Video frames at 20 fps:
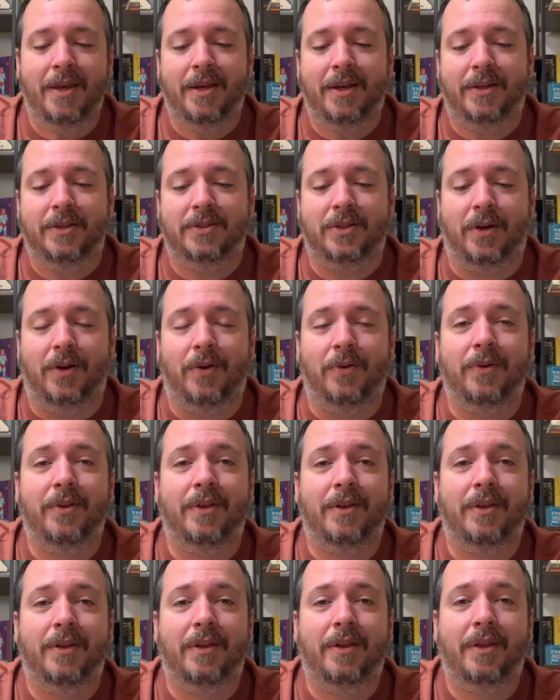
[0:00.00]

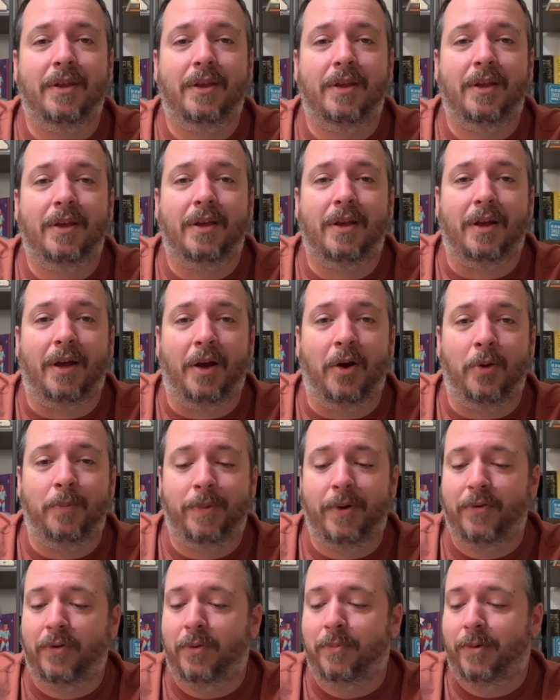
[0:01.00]
So I
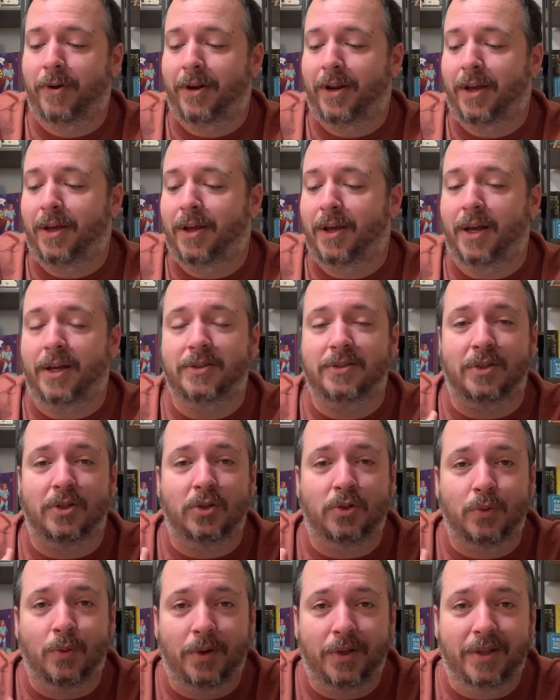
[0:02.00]
hope everybody has
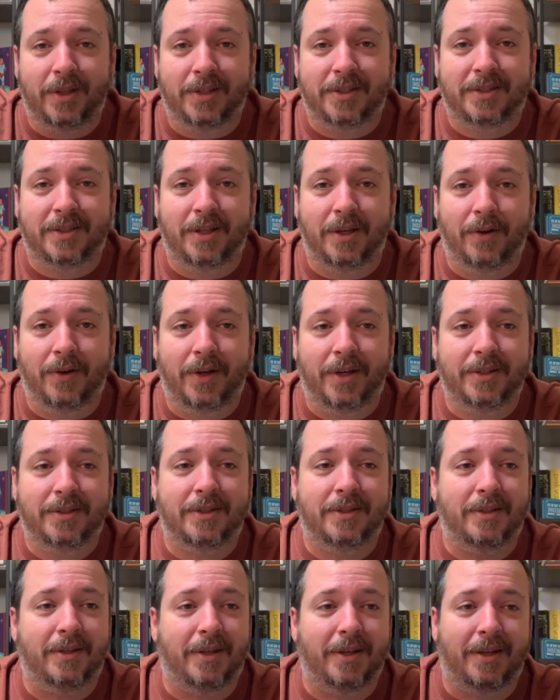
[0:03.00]
enjoyed this
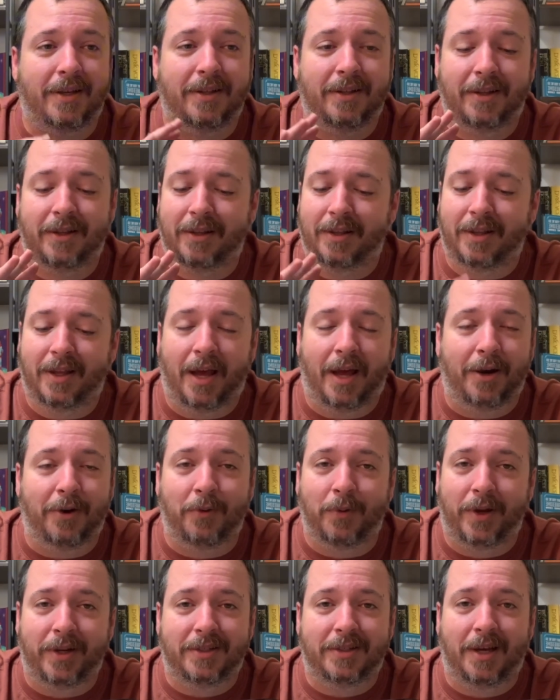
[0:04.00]
series, had a
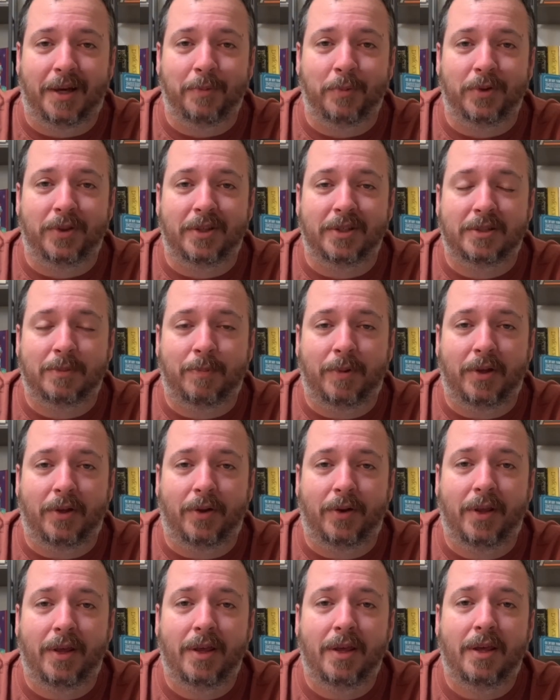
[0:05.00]
great time with this
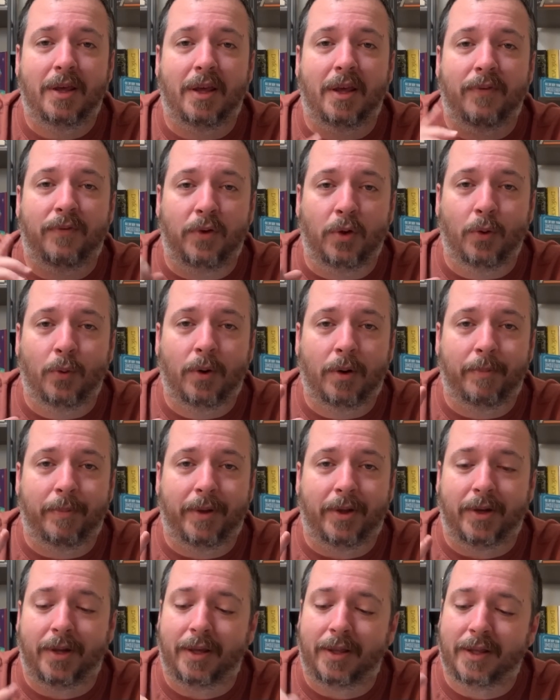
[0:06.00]
build. If you are
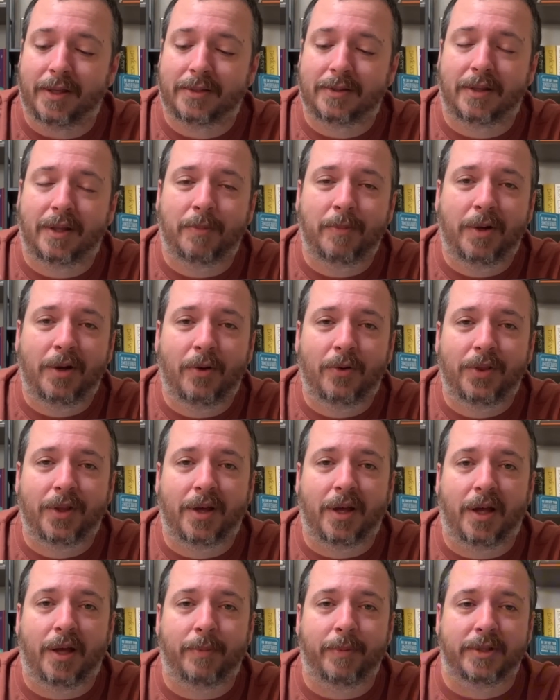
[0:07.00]
building this, let me know in the
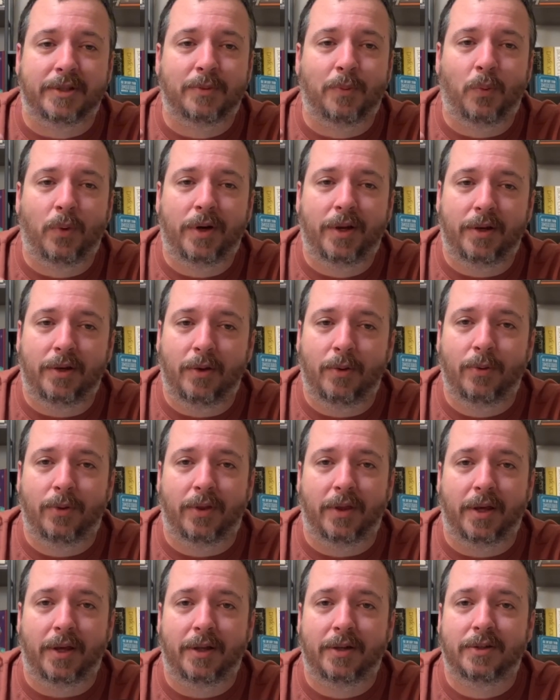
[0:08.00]
comments. What did you
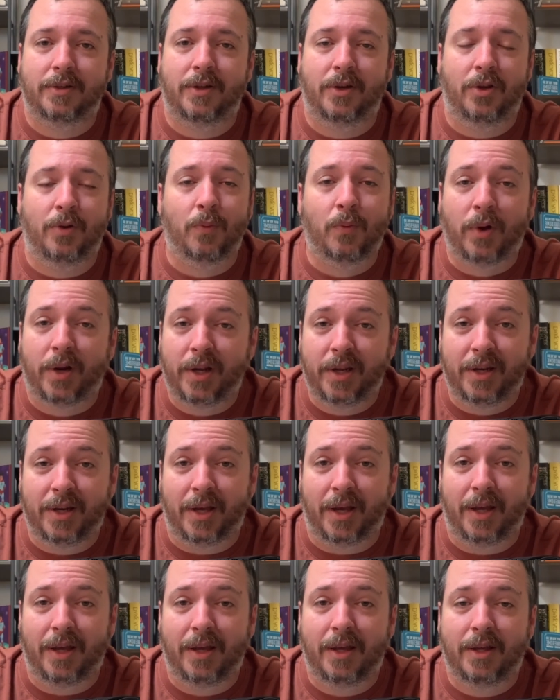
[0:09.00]
think? Did you run
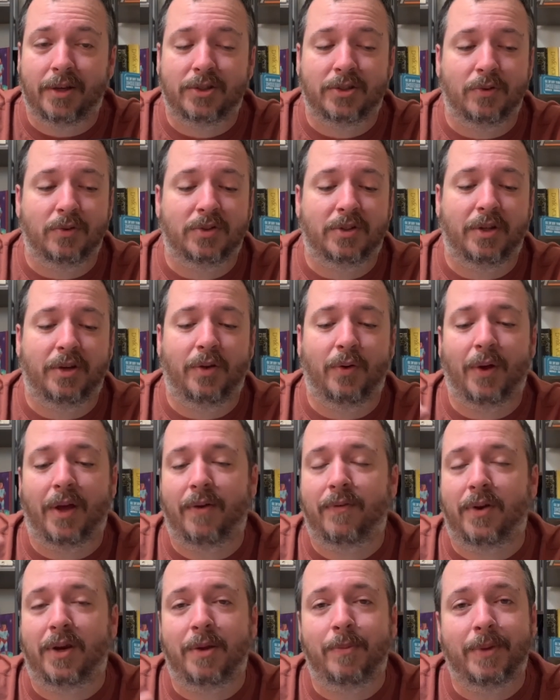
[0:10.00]
into any issues? Did you
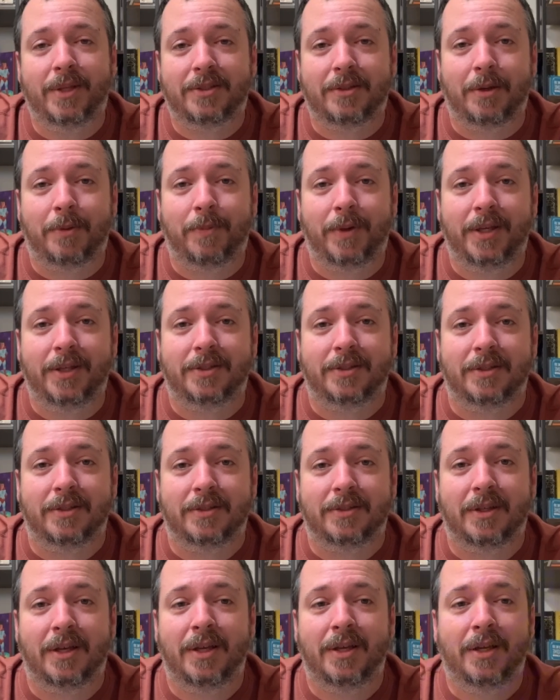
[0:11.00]
have any missing
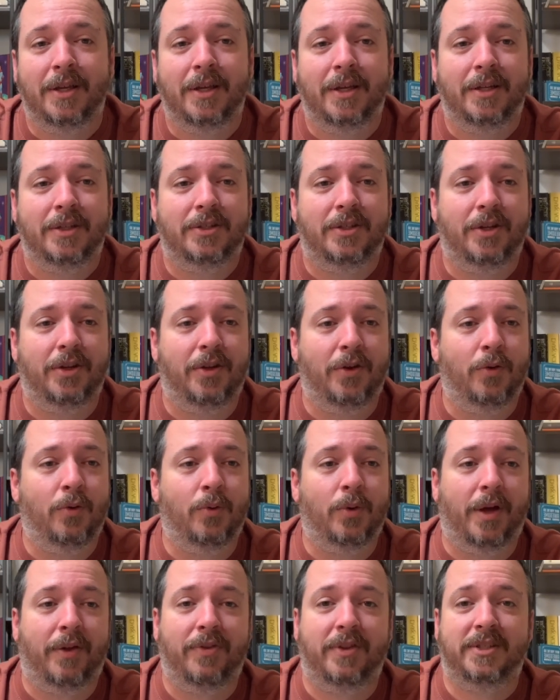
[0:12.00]
pieces? Did
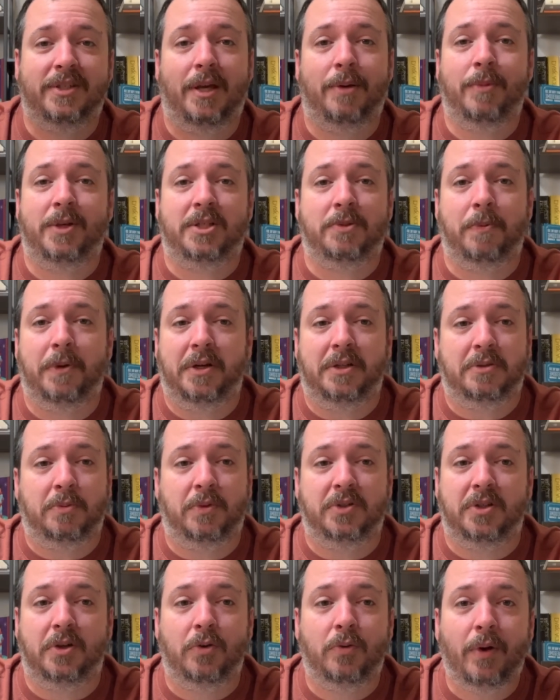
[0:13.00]
you have the same experience?
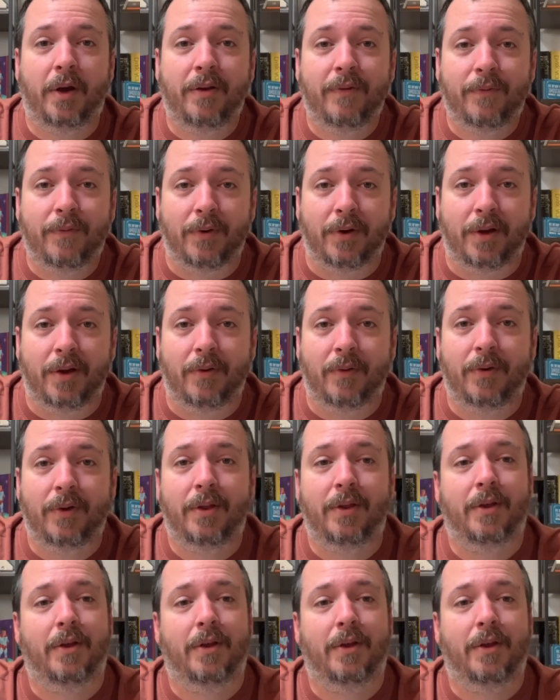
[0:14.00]
Was it great for you?